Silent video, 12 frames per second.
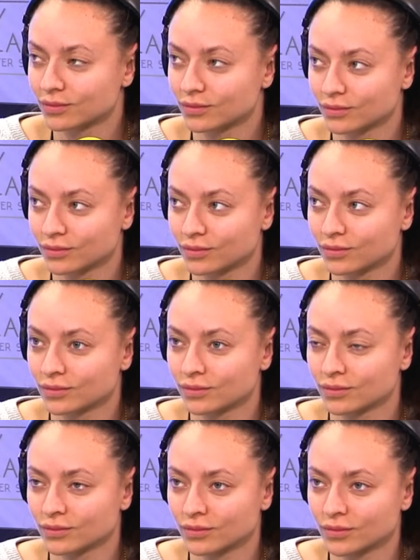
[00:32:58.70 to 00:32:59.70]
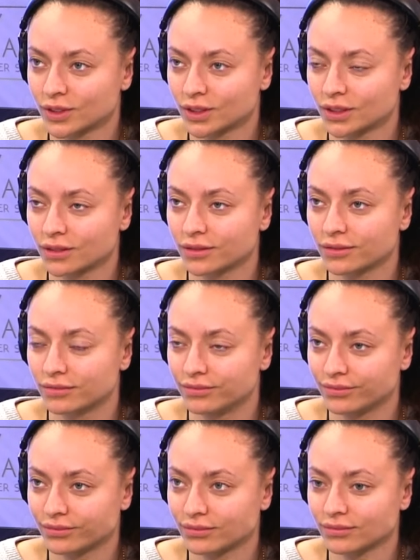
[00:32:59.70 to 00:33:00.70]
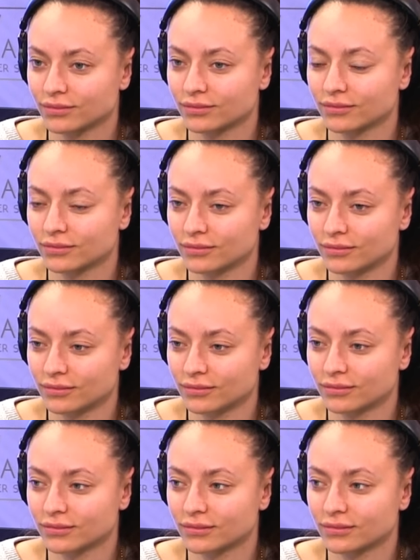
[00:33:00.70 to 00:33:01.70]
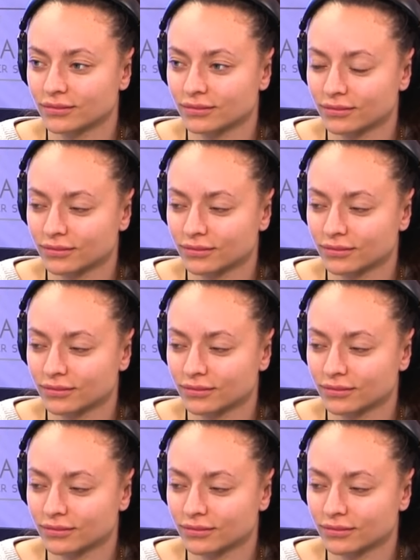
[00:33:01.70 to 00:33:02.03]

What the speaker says: (not speaking)